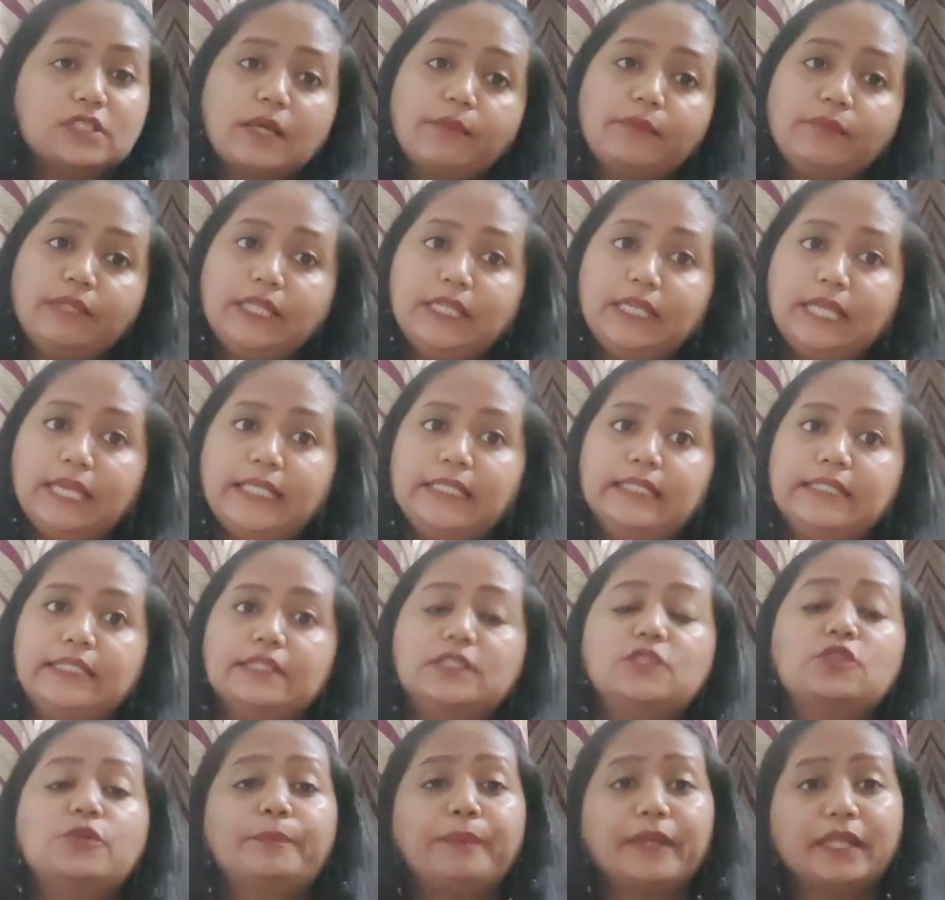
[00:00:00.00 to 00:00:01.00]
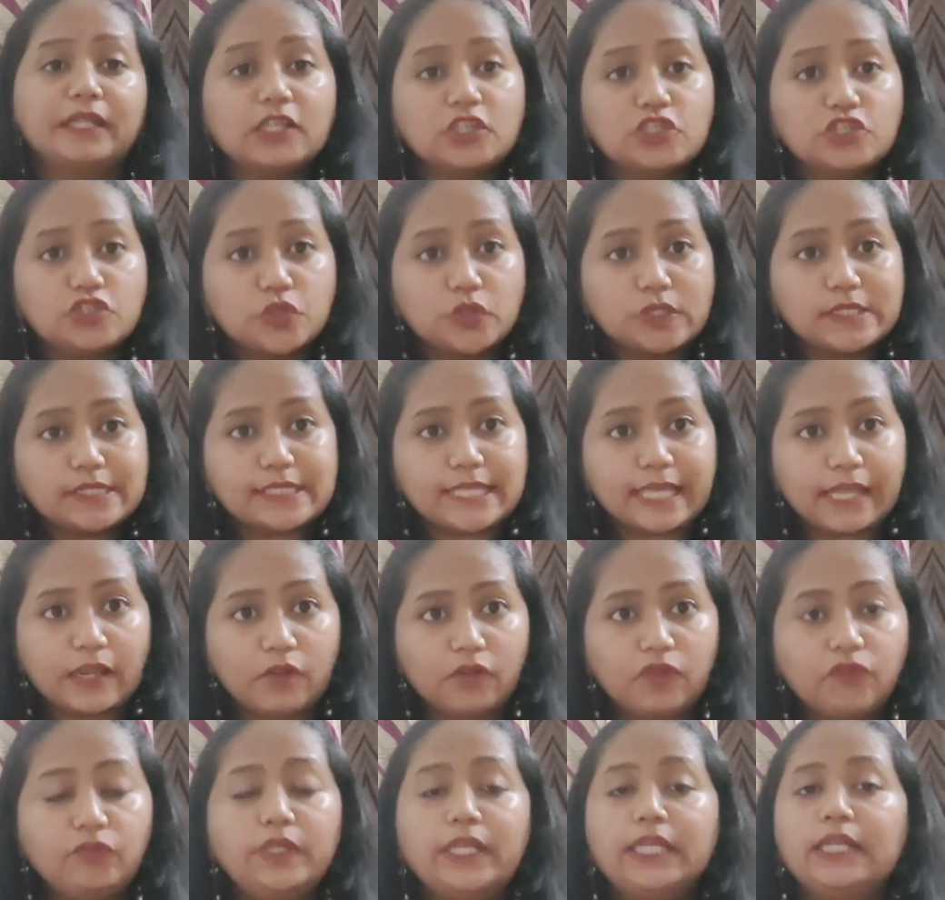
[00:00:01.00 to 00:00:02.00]
So something like this. So punish
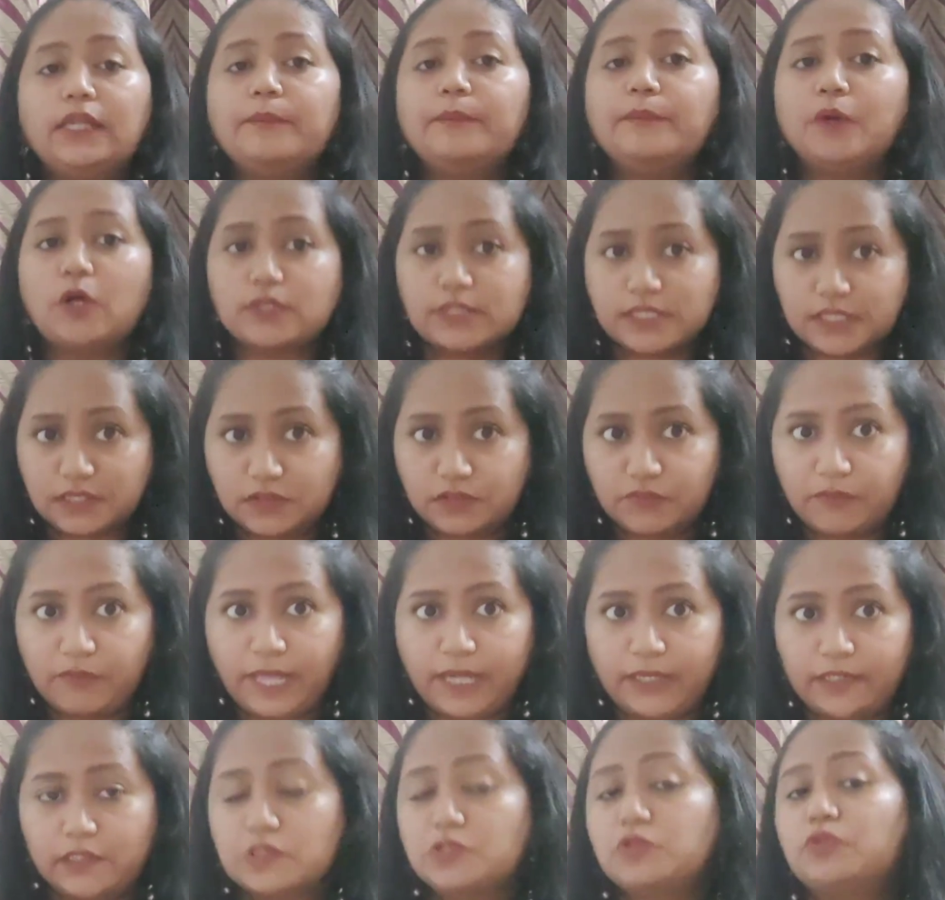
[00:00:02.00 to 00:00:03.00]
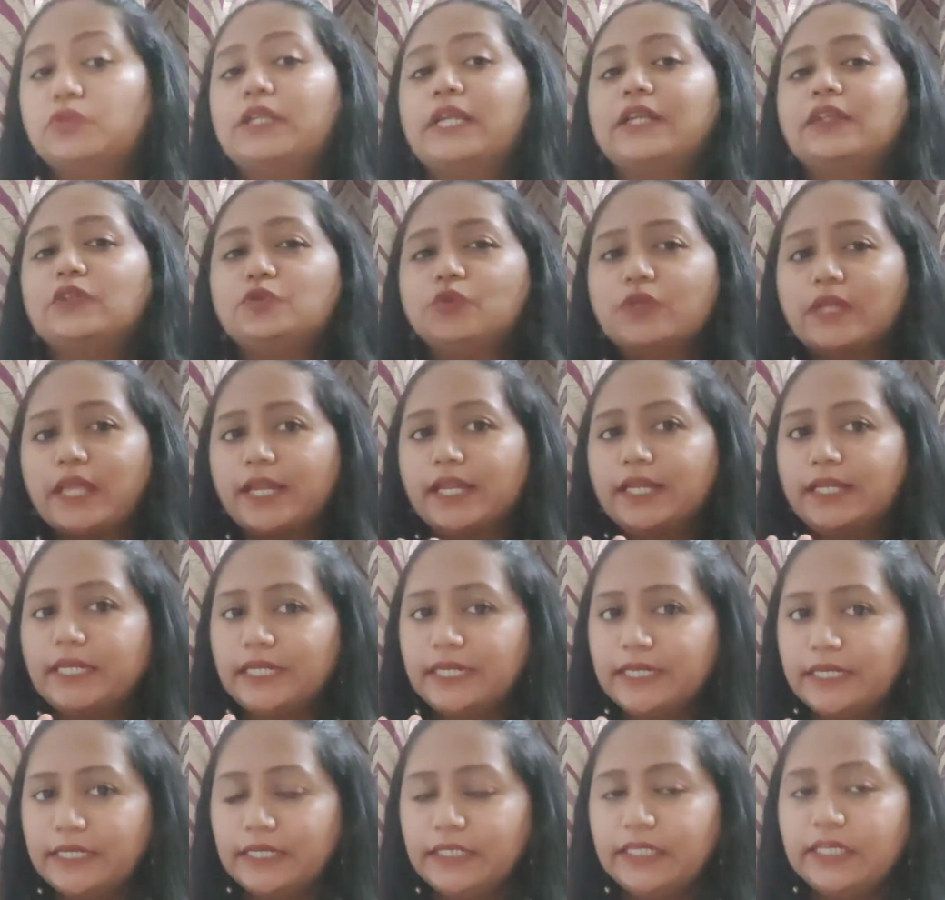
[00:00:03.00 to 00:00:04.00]
yourself in a positive manner so that you
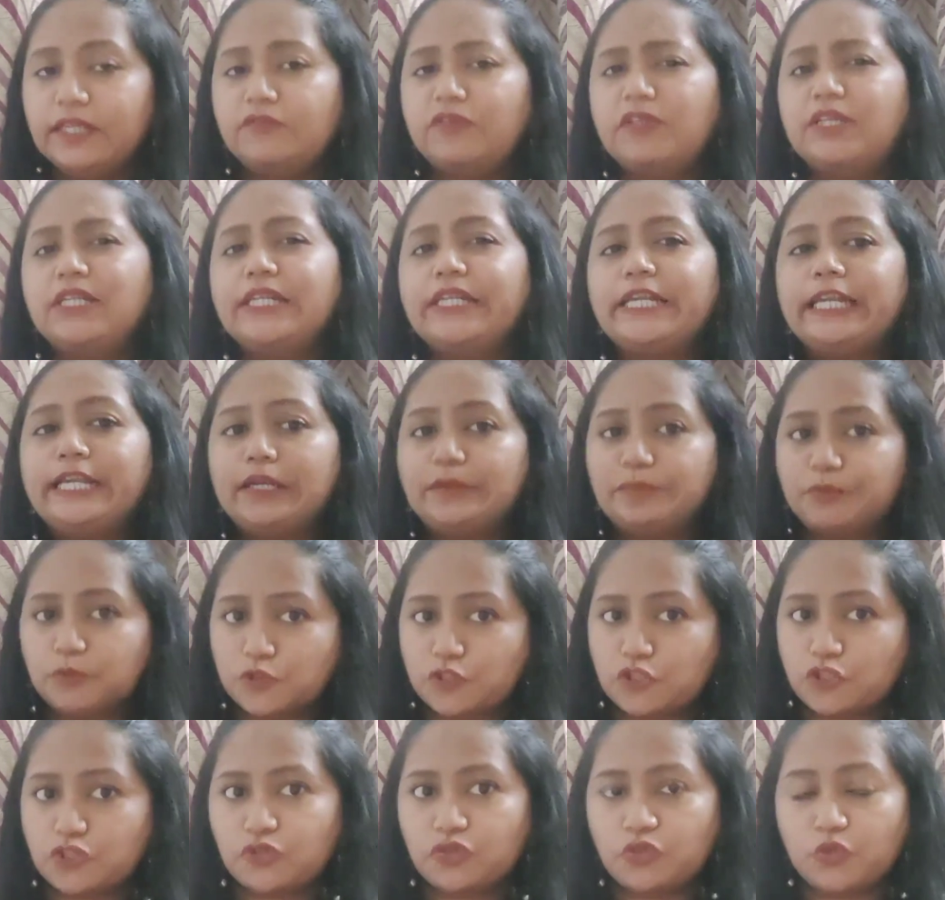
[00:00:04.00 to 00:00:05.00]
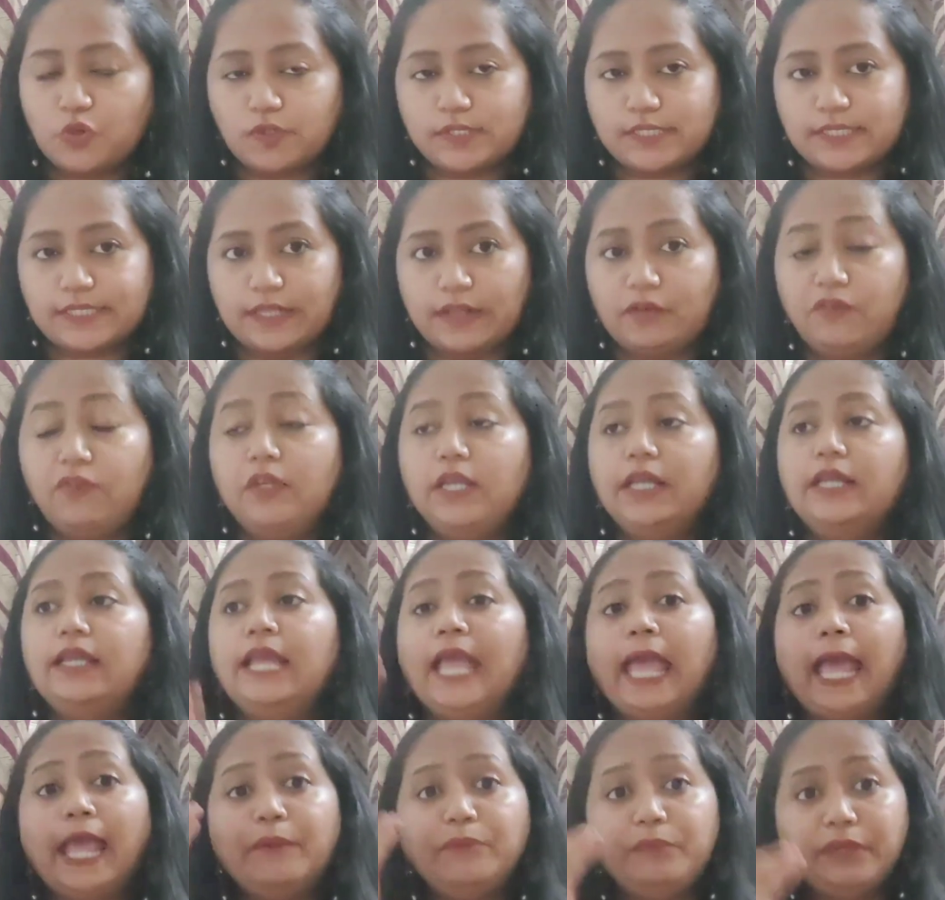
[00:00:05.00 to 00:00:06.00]
can give a little push to yourself,
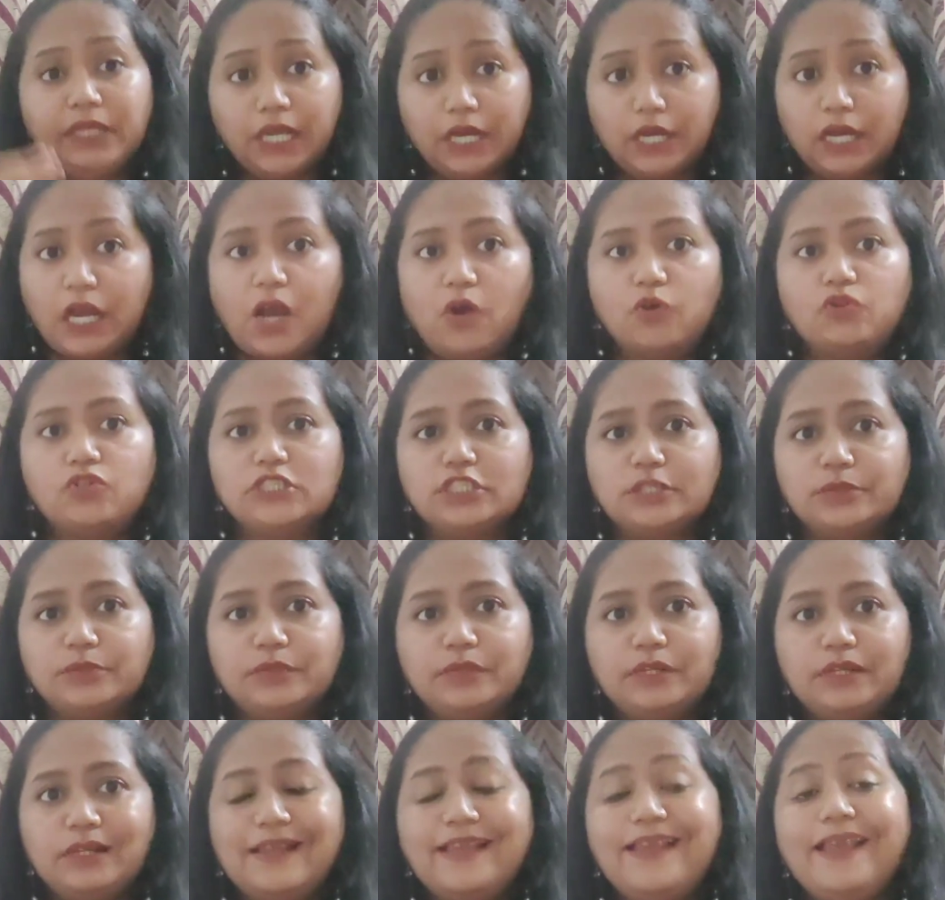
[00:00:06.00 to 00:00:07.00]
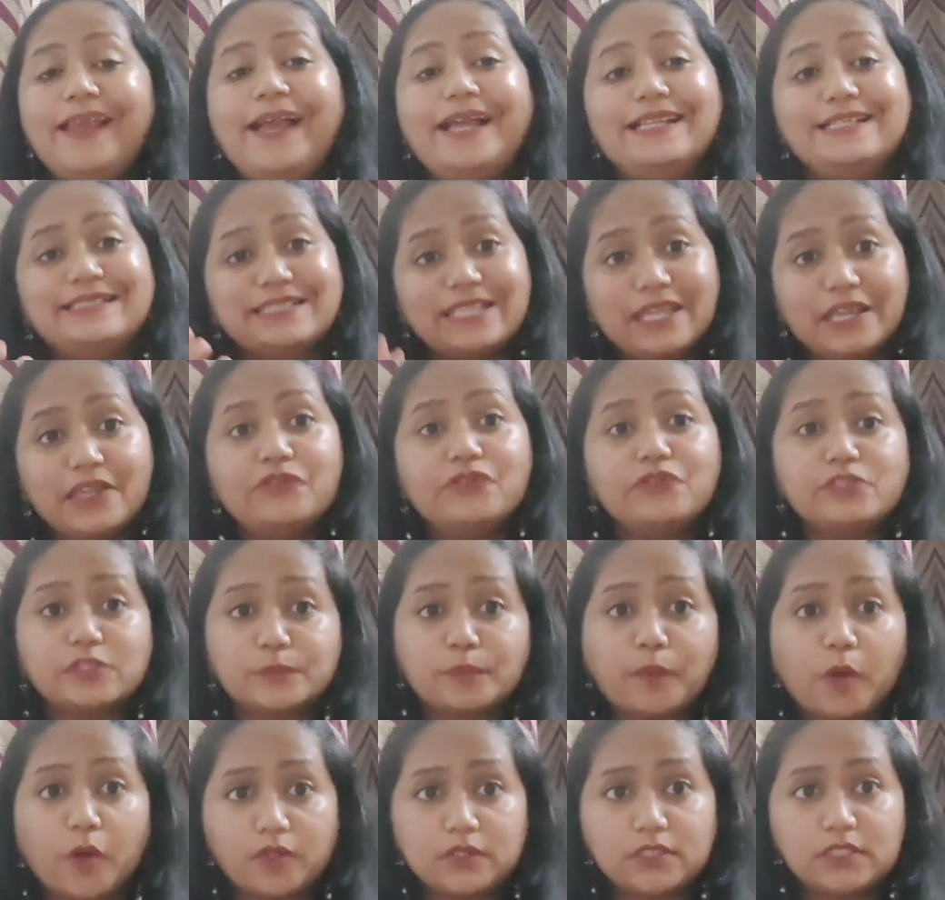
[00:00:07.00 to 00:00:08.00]
and be accountable and take
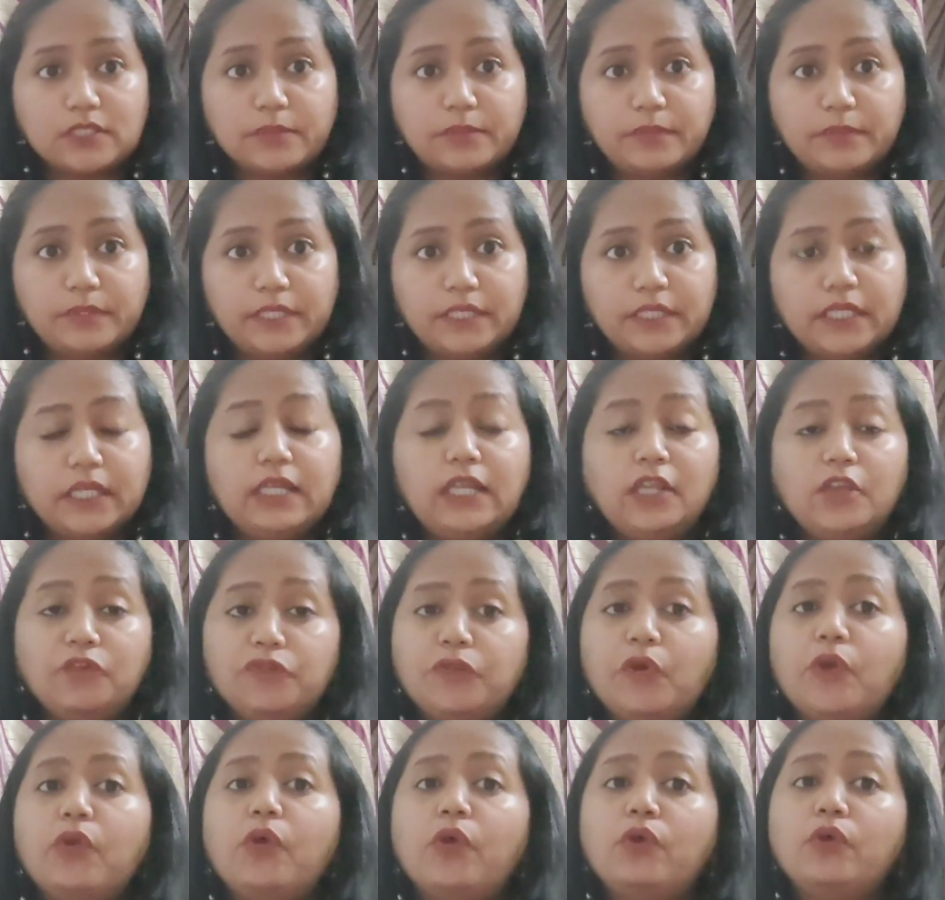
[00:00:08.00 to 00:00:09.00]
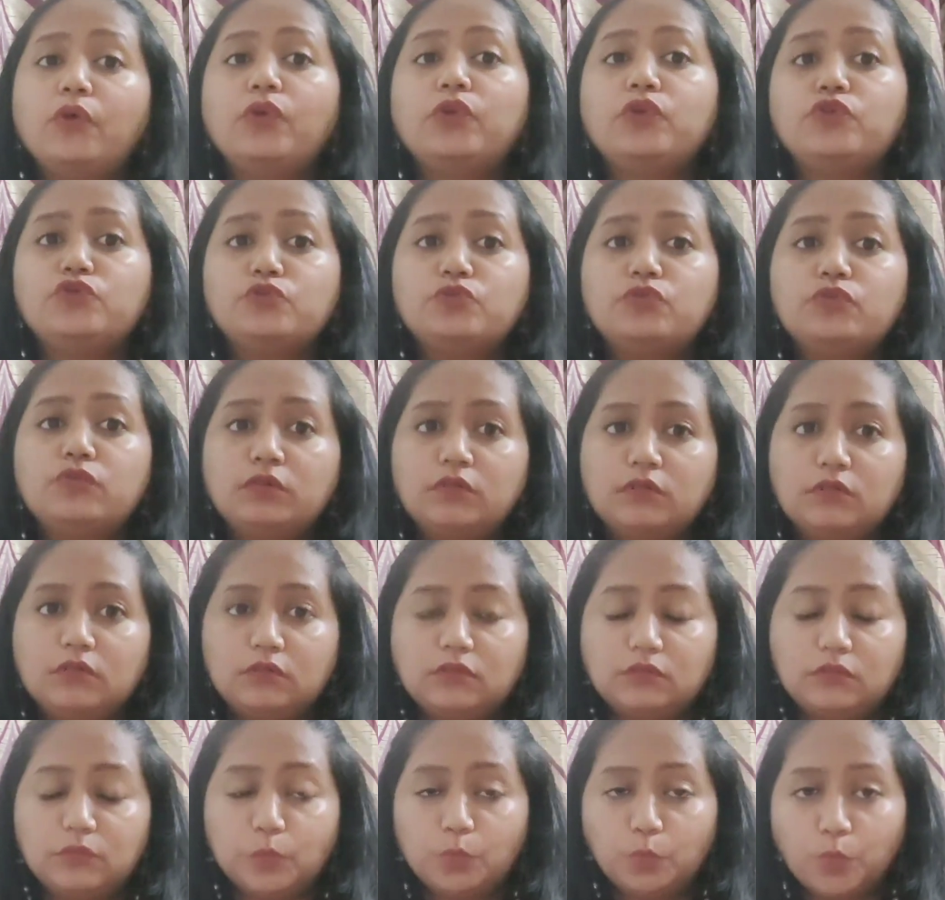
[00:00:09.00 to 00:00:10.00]
responsibility if you're not going to
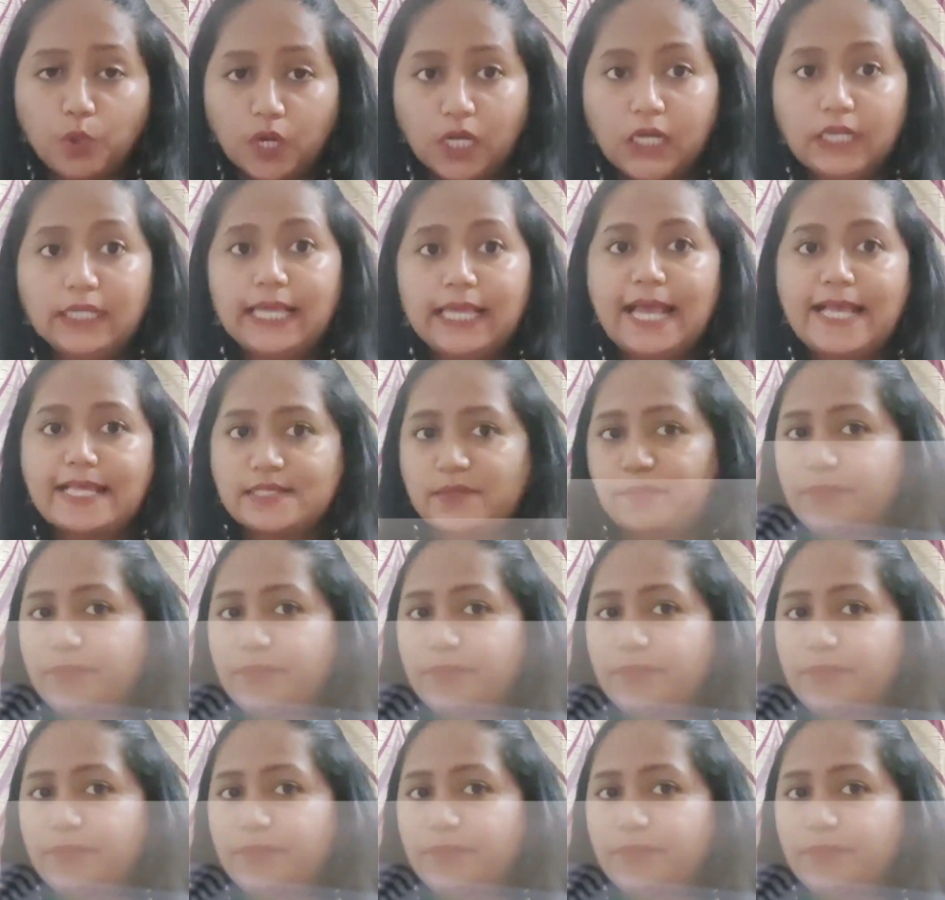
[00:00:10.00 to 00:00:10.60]
work